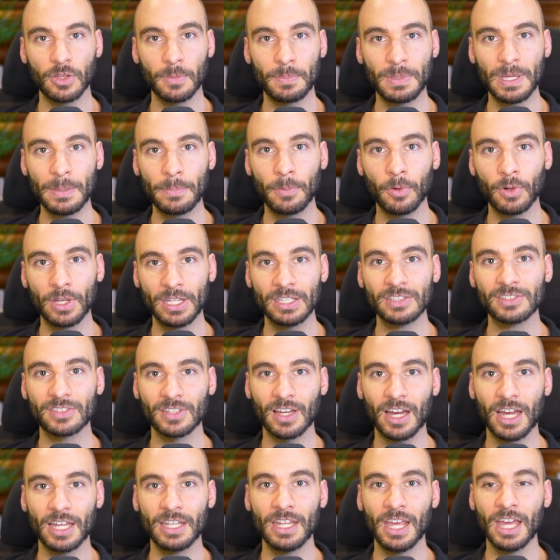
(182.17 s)
these are the people
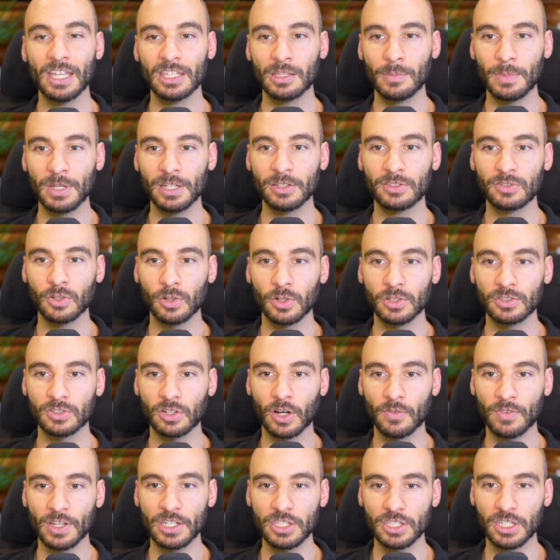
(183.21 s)
inside the Minnesota
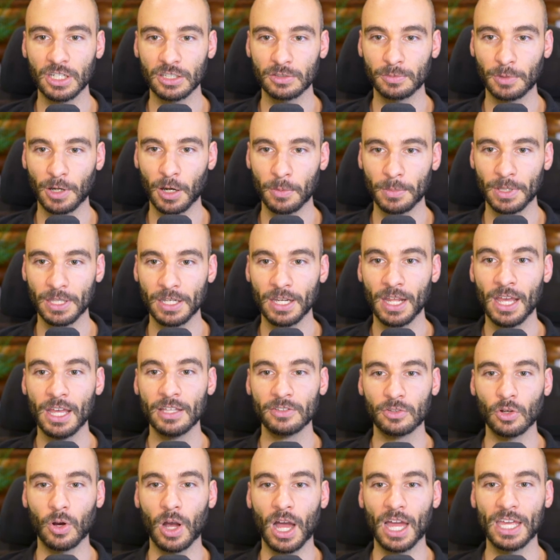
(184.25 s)
Starvation Experiment,
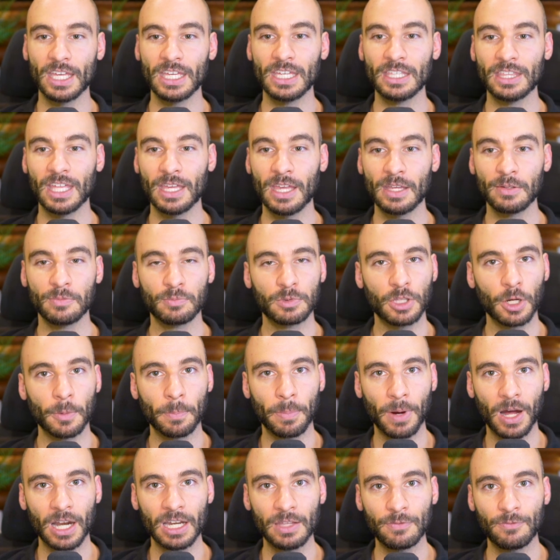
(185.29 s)
so that is they their
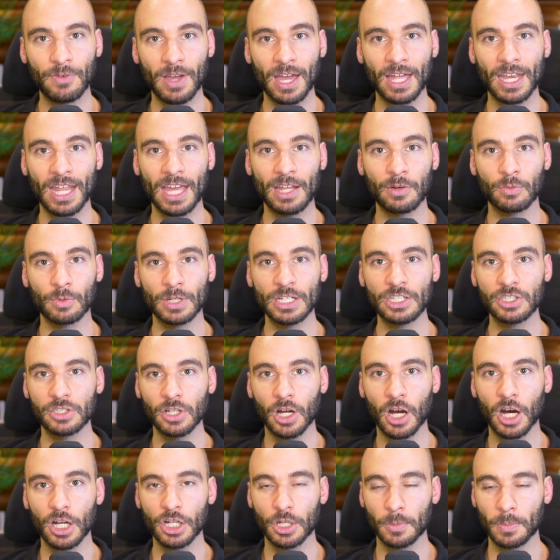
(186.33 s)
body fat had reached
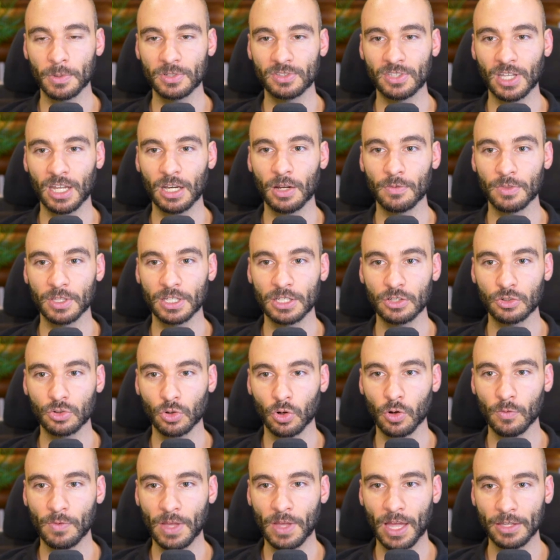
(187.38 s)
one hundred percent of the
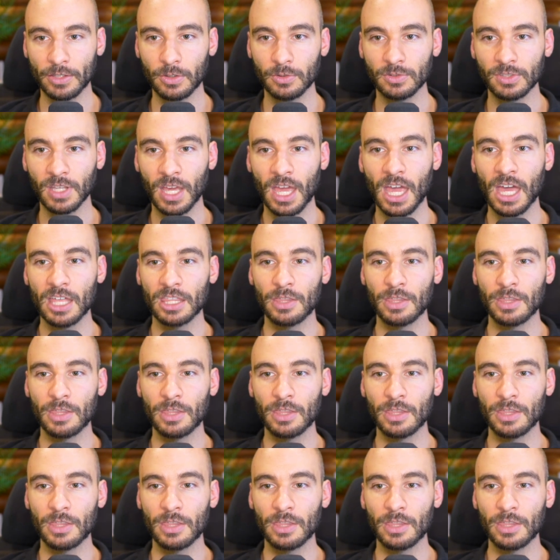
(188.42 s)
control values,